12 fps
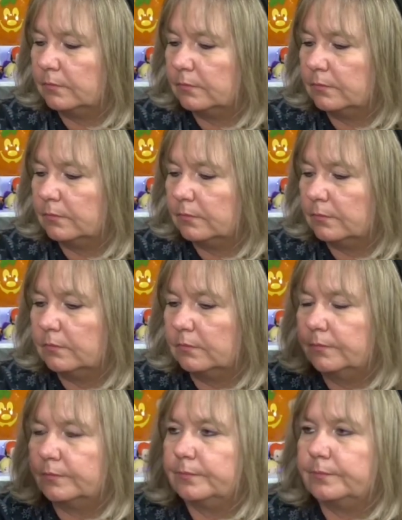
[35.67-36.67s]

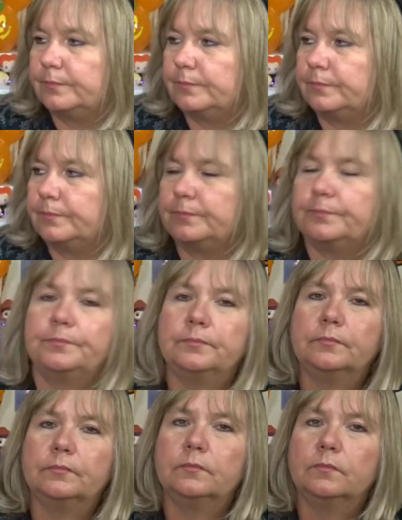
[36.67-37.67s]

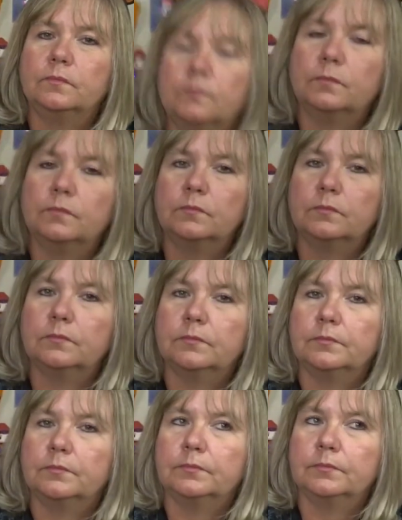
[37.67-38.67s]

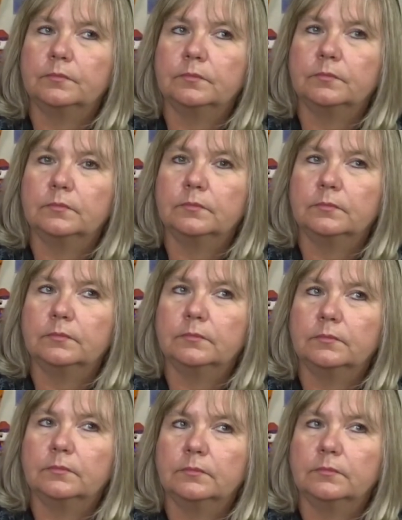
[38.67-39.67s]

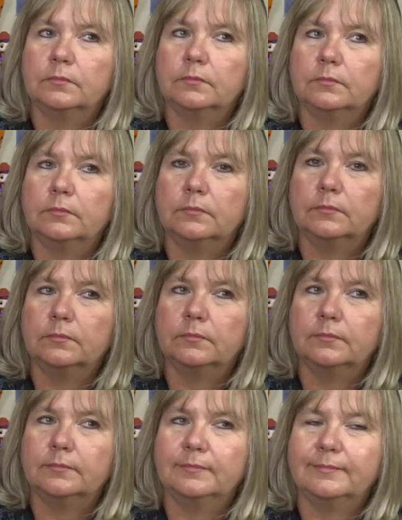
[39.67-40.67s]

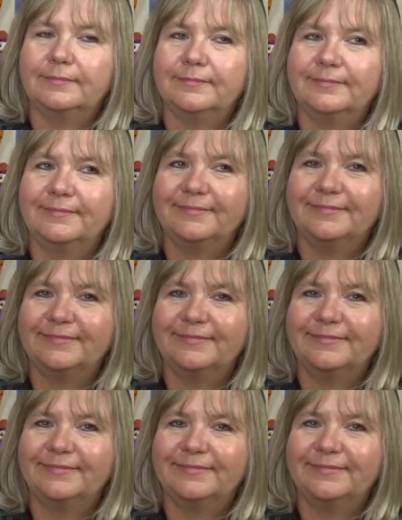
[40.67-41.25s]
No words are spoken by the person on screen.